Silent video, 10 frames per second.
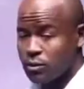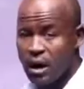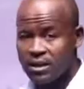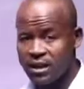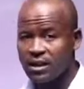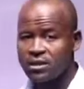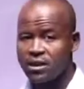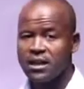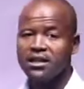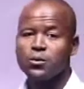actually it's
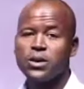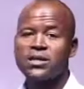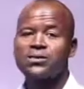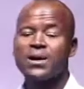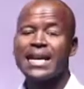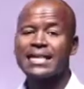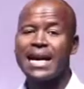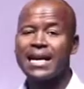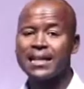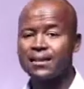related with
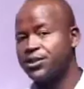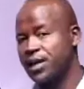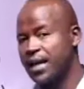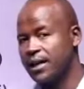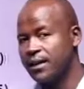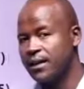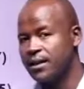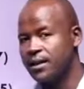right-angled triangle.